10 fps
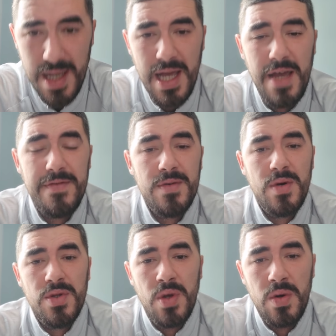
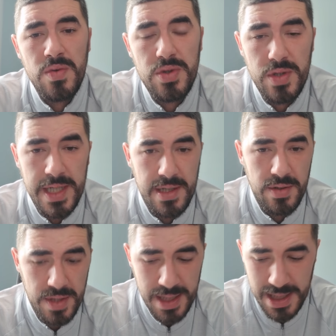Everyone knows,
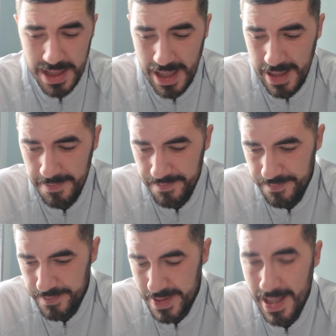including Lazar,
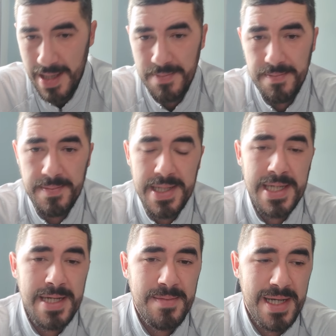that me
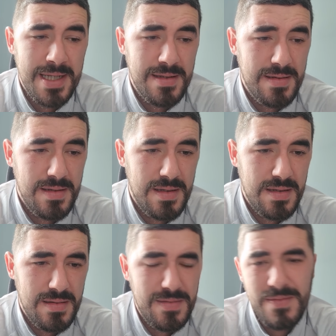and him
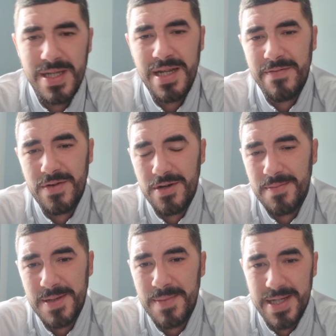we're never going to
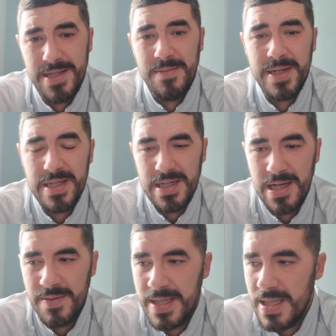be best of mates,
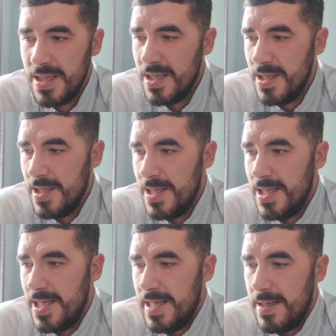are we?
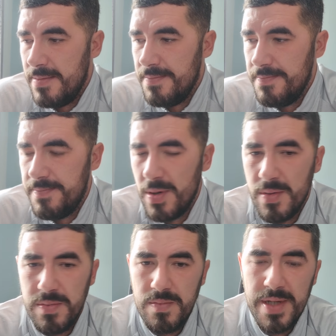But
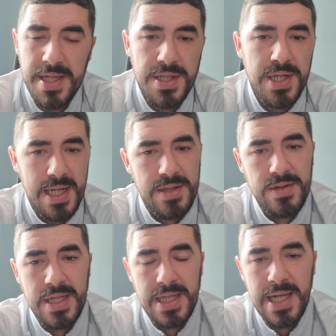we had a chat the
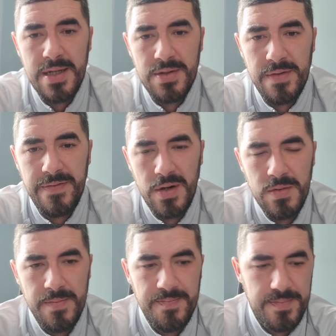other day on the
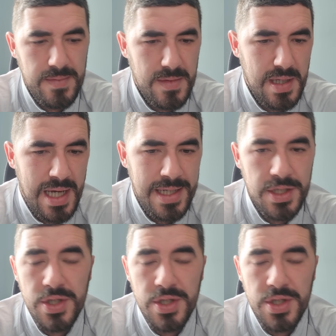phone, and it's